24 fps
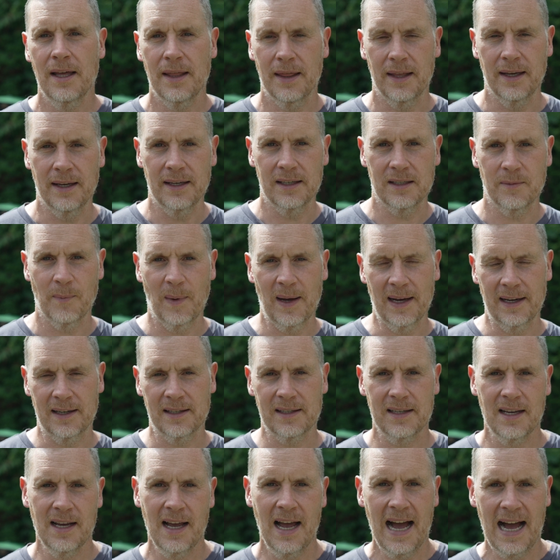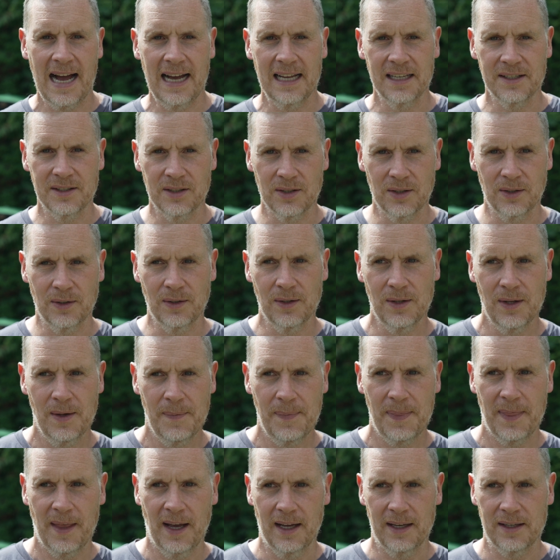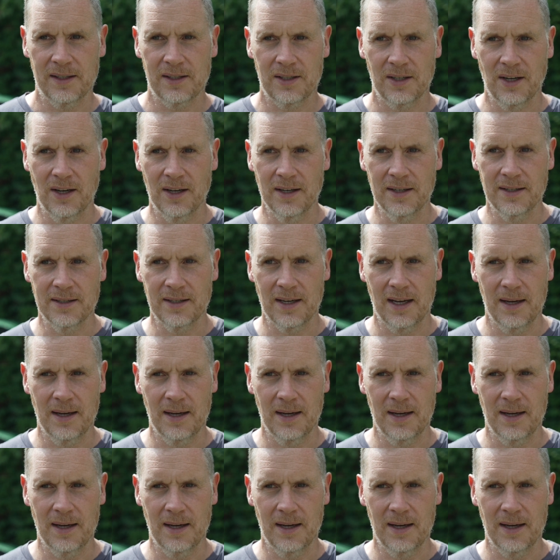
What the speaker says: these mics handle that sound.